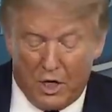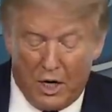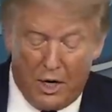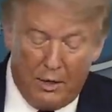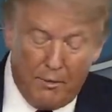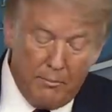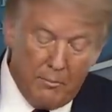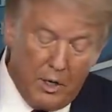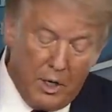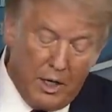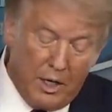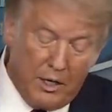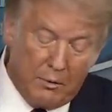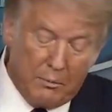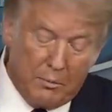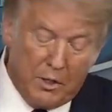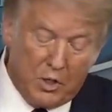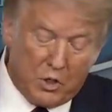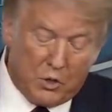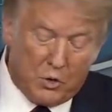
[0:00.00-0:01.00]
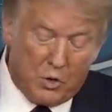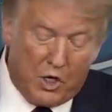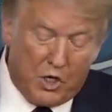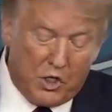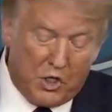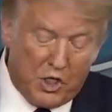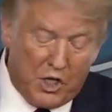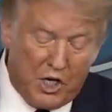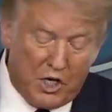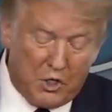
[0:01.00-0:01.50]
time. My
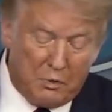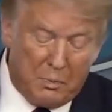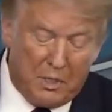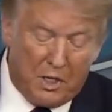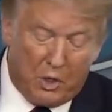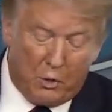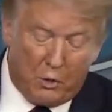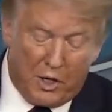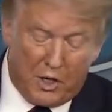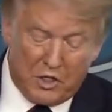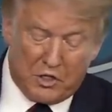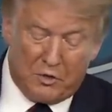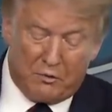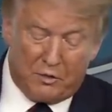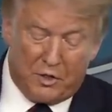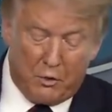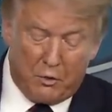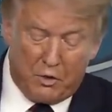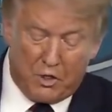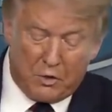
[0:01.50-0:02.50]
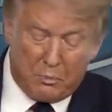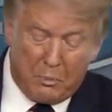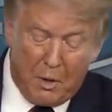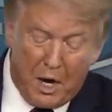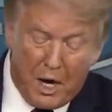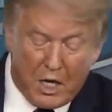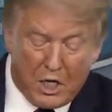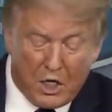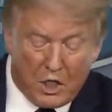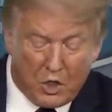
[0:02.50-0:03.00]
administration has been aggressively
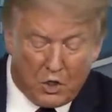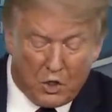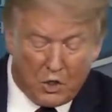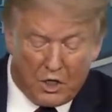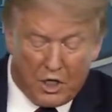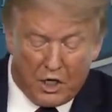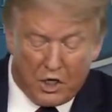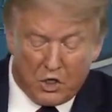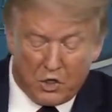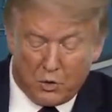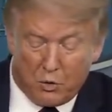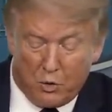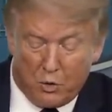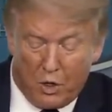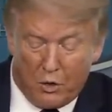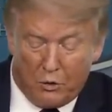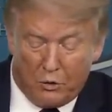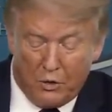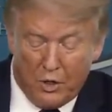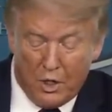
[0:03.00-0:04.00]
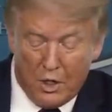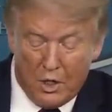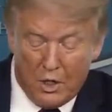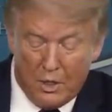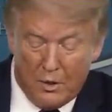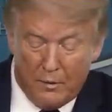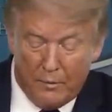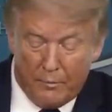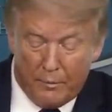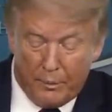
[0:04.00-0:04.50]
responding to case growth
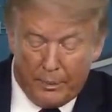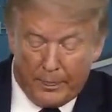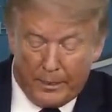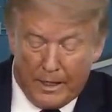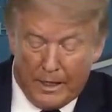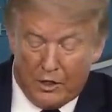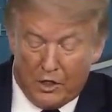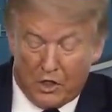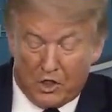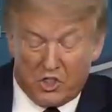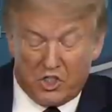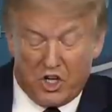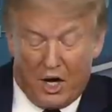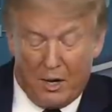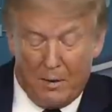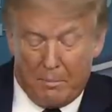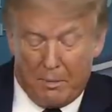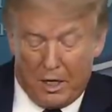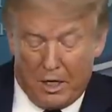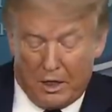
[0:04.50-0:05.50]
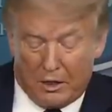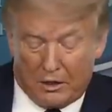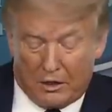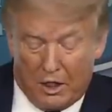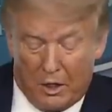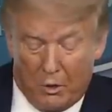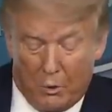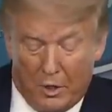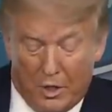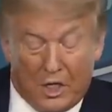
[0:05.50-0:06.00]
in the Sun
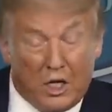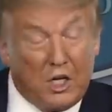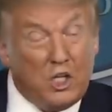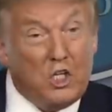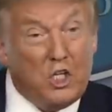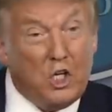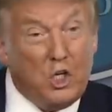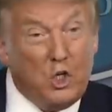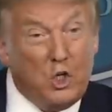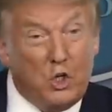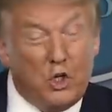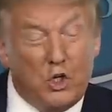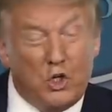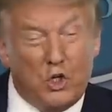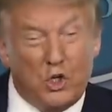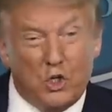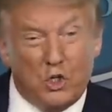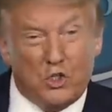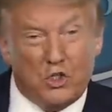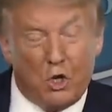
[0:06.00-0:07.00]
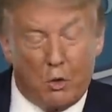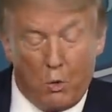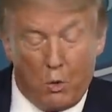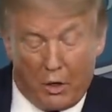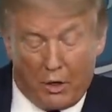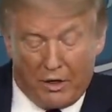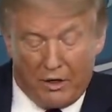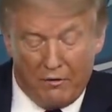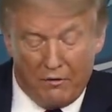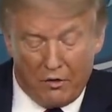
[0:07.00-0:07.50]
Belt, and we continue to do so,
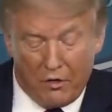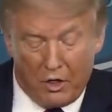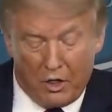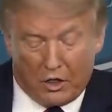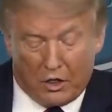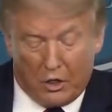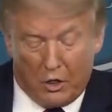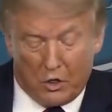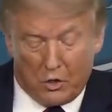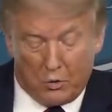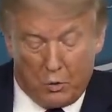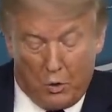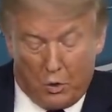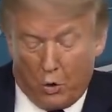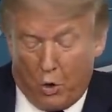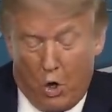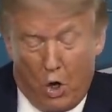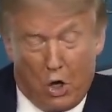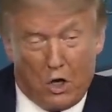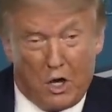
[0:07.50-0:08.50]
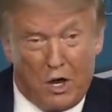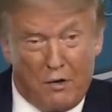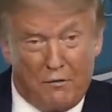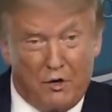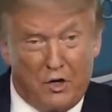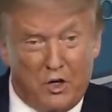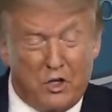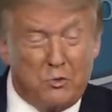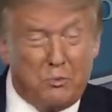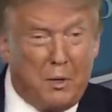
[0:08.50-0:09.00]
working very close with all
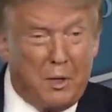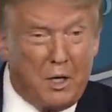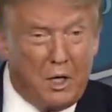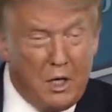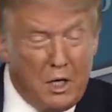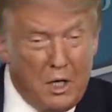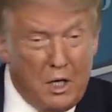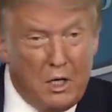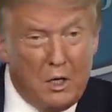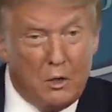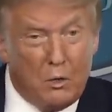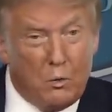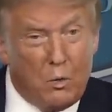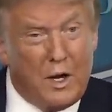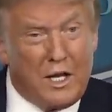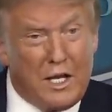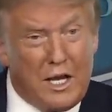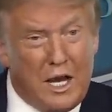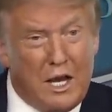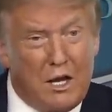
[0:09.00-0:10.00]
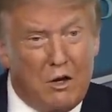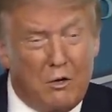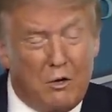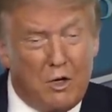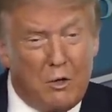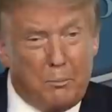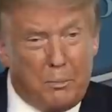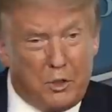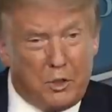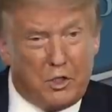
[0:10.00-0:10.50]
governors, but right now,
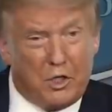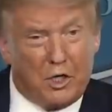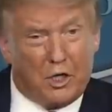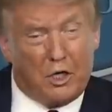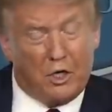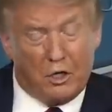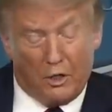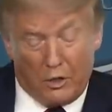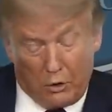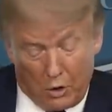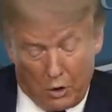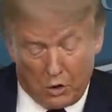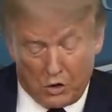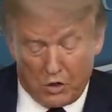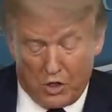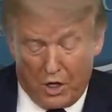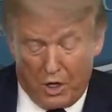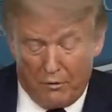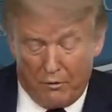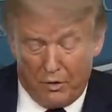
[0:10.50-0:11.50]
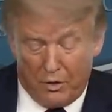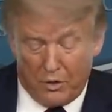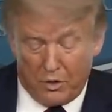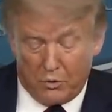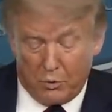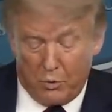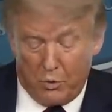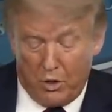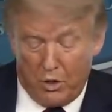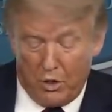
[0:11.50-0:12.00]
in particular, those
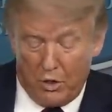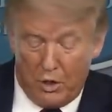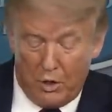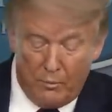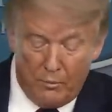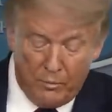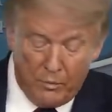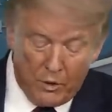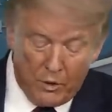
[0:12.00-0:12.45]
governors. We're